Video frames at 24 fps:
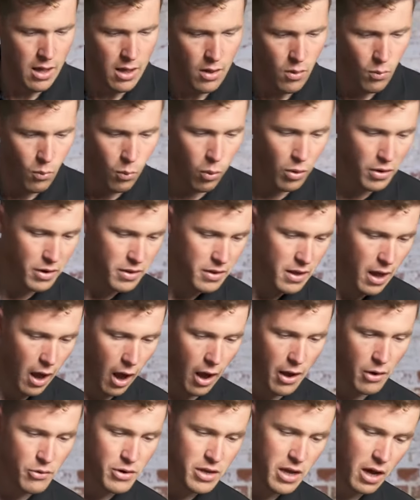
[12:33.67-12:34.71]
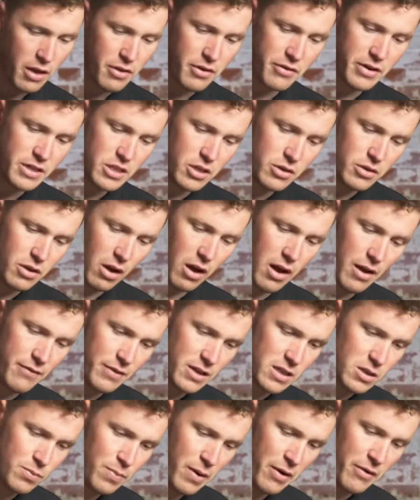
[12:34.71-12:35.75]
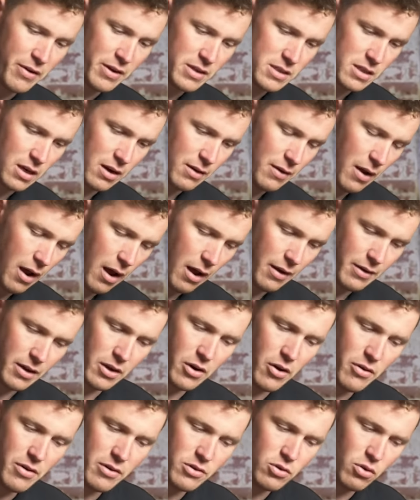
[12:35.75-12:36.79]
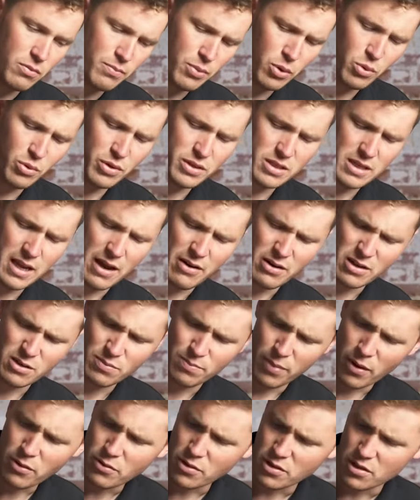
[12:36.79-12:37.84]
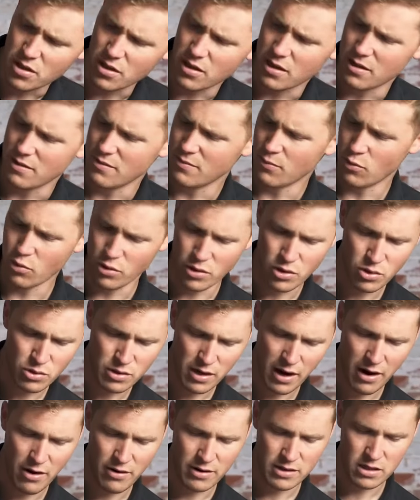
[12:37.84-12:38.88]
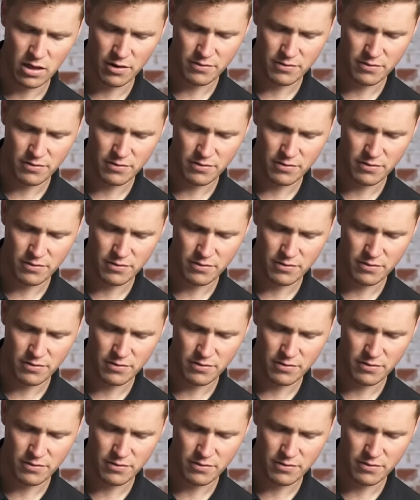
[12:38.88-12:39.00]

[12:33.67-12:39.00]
One of the only other issues I have experienced, and I can only sort of boil this down, I suppose, to more user errors.